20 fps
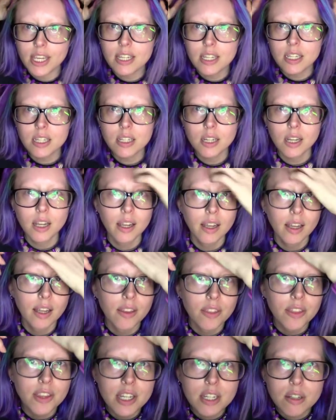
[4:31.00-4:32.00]
this
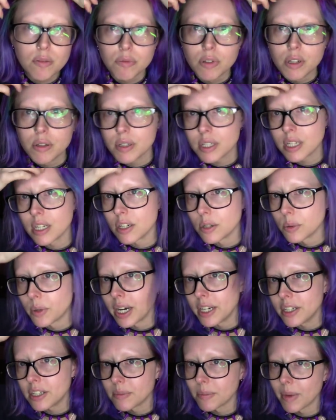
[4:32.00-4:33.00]
root
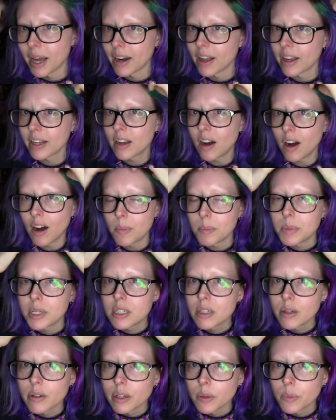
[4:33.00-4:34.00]
situation, man, I can't be
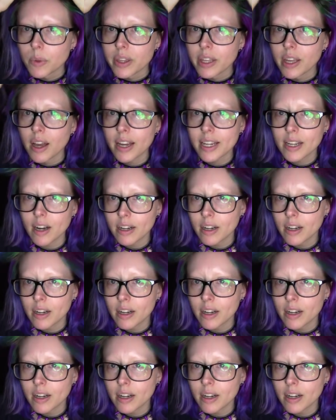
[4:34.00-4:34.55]
doing with it. I